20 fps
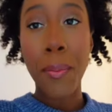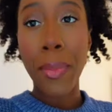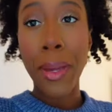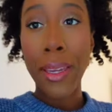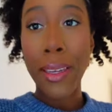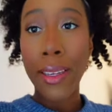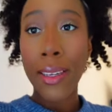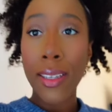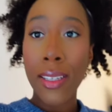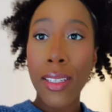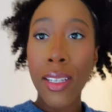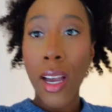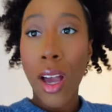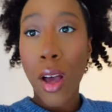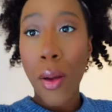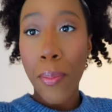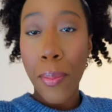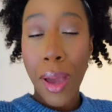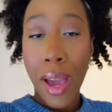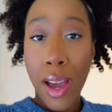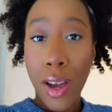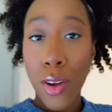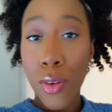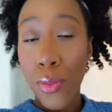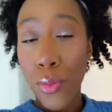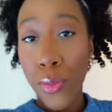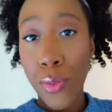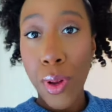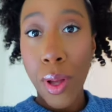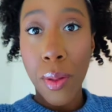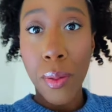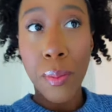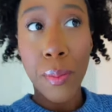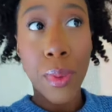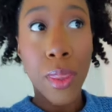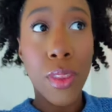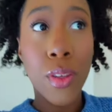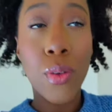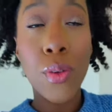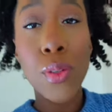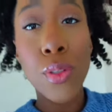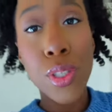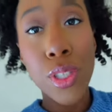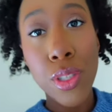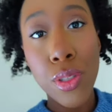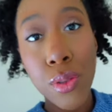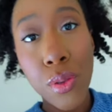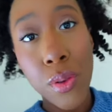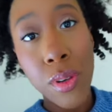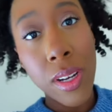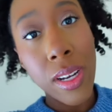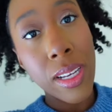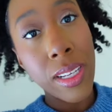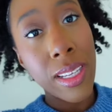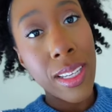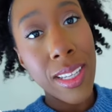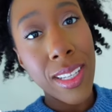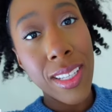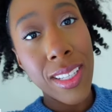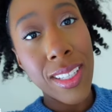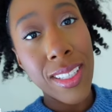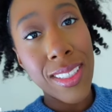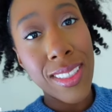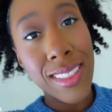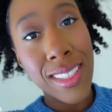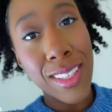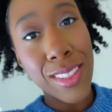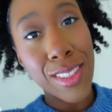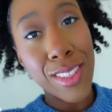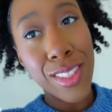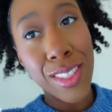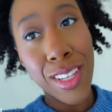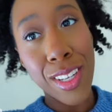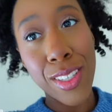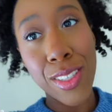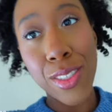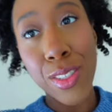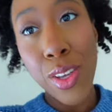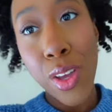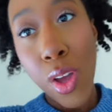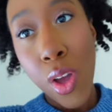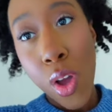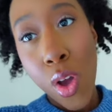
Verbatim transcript: Mike got back from the grocery store and he is downstairs